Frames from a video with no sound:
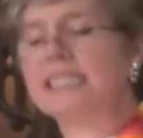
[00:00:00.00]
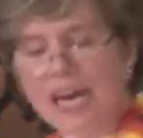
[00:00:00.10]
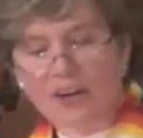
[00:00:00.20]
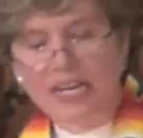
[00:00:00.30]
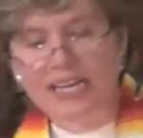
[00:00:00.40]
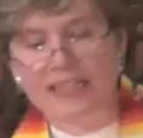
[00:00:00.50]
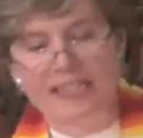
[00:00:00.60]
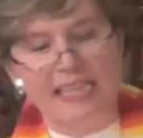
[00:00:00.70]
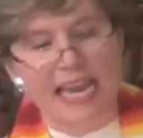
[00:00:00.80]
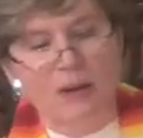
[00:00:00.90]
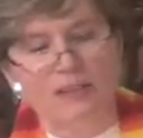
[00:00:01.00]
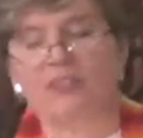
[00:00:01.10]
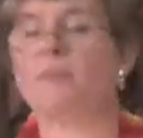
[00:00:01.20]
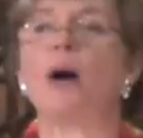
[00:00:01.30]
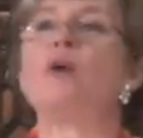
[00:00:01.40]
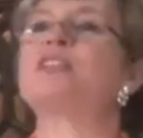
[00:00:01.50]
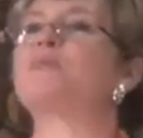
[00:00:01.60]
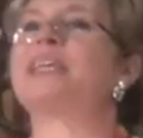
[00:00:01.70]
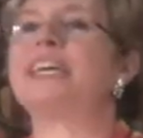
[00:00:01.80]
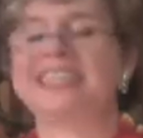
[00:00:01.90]
tearing at the sails, and the boat is
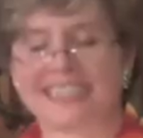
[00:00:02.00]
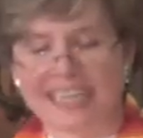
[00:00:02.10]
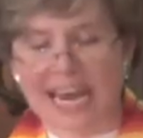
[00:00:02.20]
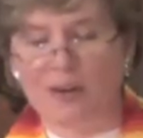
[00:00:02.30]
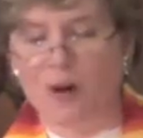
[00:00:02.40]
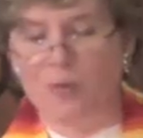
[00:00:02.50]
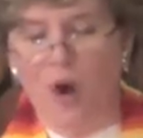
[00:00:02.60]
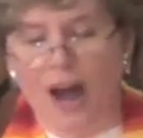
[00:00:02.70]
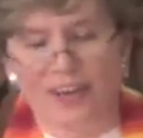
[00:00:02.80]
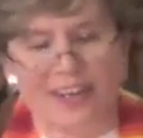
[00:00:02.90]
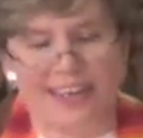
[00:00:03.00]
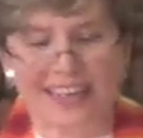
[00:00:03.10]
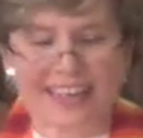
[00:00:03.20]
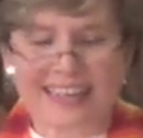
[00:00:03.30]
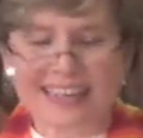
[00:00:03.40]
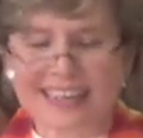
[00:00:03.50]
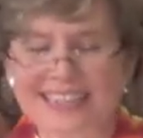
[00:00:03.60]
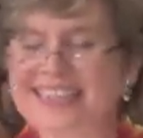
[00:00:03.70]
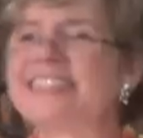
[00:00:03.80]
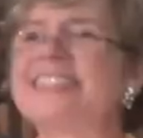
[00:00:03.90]
beginning to take on water, and
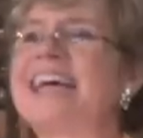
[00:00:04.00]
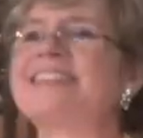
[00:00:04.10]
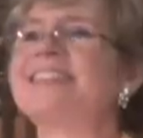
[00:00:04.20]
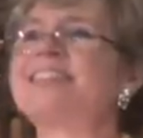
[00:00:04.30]
Jesus asks the